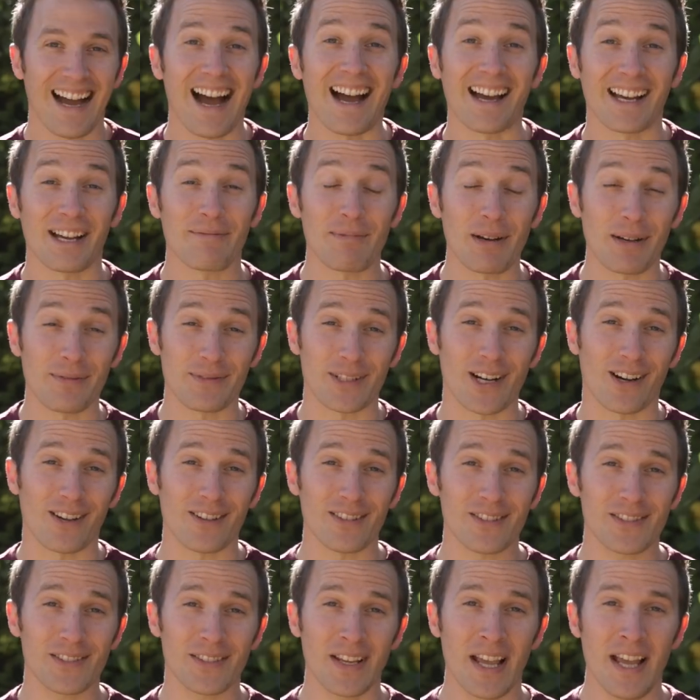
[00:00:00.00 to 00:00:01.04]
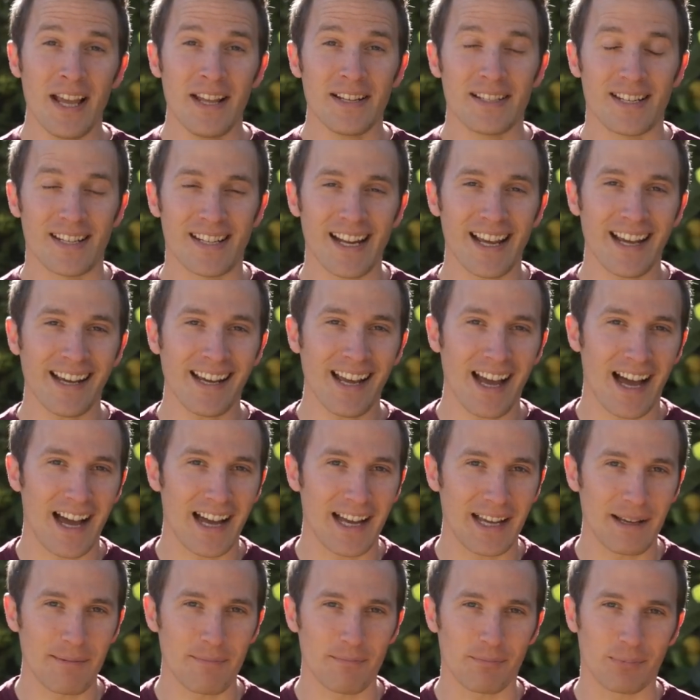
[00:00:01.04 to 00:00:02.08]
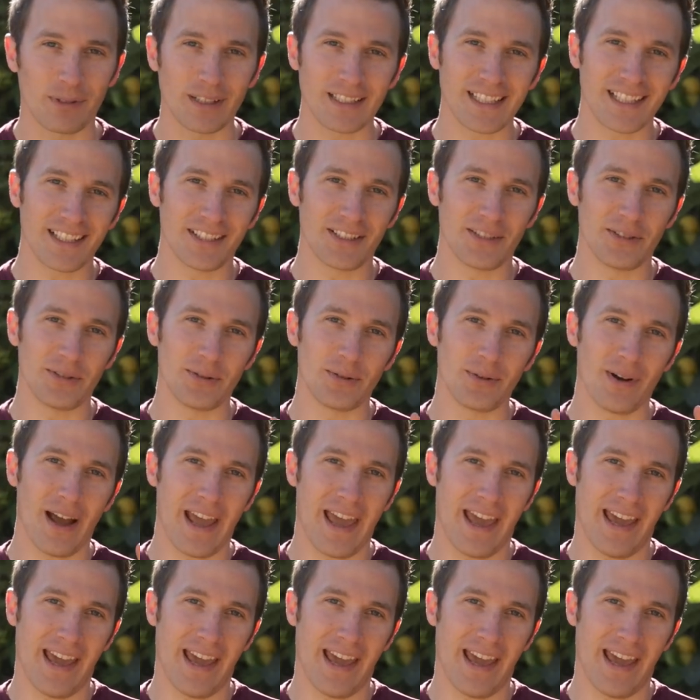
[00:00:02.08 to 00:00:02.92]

Hi, I'm Out of Darts. Today I am bringing you